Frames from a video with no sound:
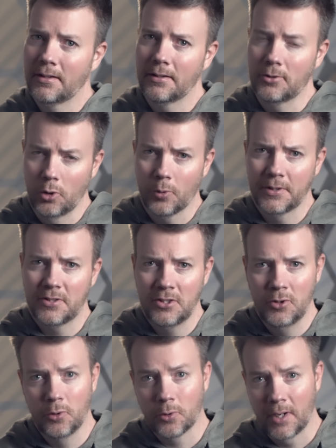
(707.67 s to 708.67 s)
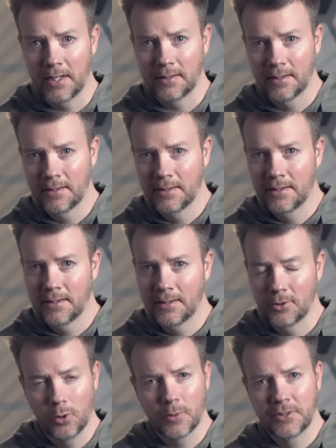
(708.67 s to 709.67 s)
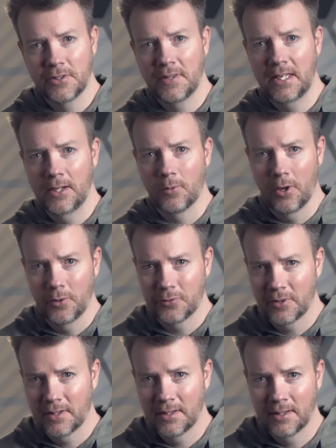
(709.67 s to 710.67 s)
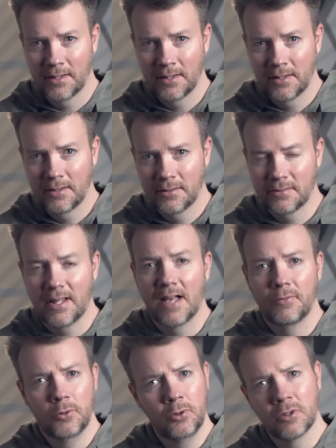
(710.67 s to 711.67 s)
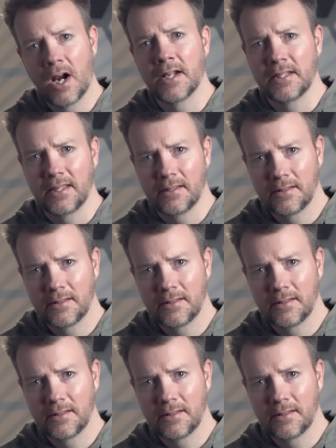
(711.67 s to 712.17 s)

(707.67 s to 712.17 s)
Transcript: glory to Ukraine, glory to the heroes. Slava Ukraini.